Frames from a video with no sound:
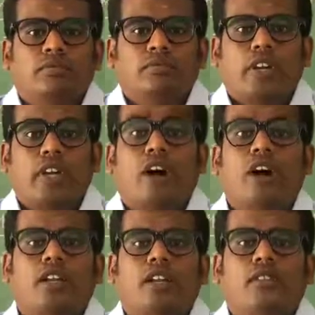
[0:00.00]
Okay, or
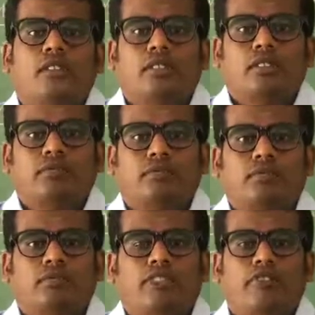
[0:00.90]
else
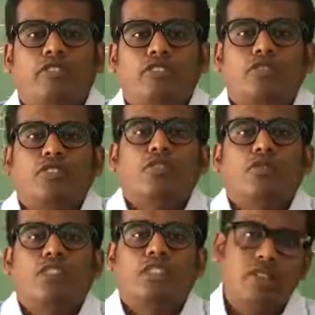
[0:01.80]
if you don't
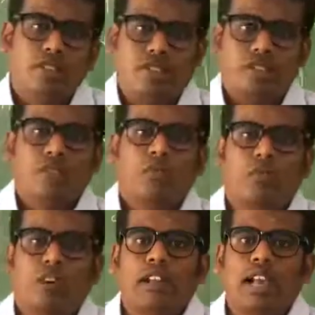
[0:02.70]
do this,
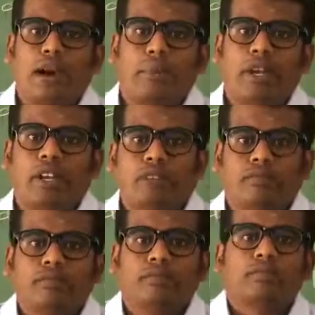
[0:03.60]
what will happen?
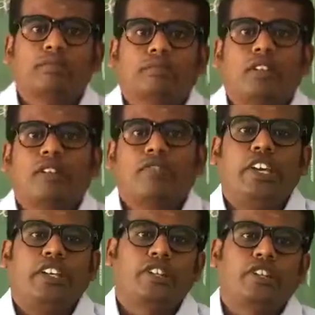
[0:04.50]
It's
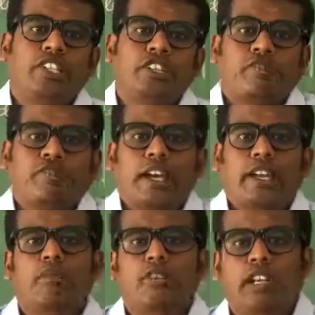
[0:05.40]
a waste of
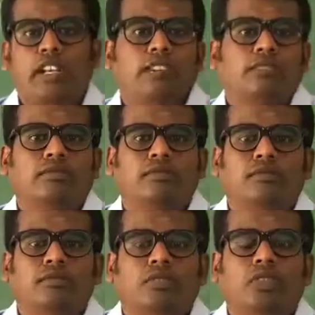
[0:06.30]
time only.
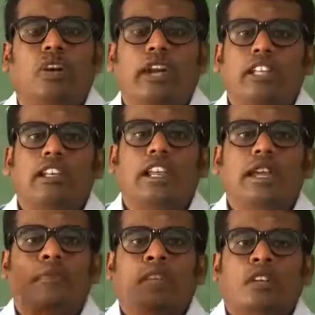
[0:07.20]
So
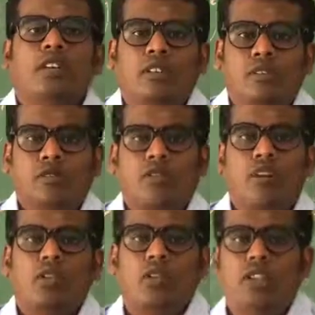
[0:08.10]
kindly
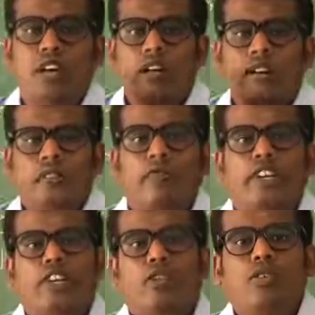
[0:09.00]
follow the
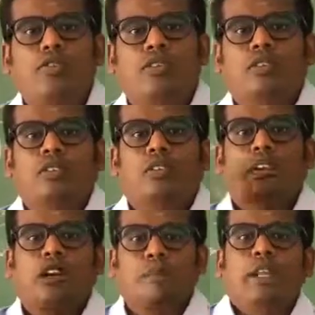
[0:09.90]

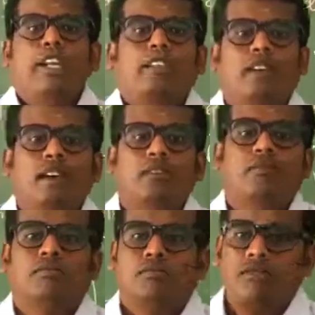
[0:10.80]
videos, complete the
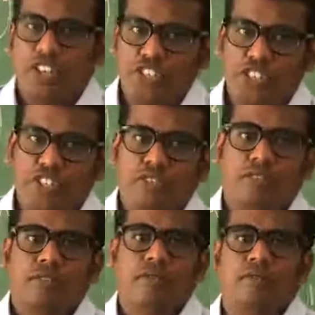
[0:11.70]
worksheets.
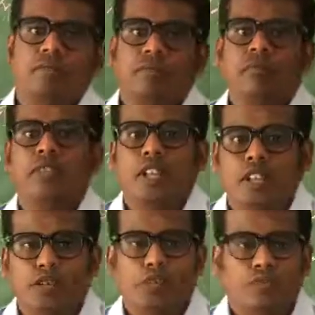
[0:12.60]
Thank
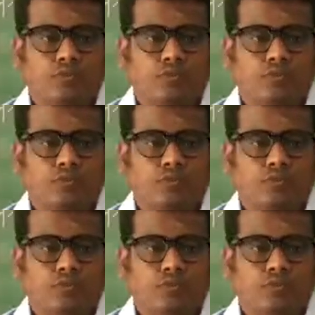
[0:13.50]
you.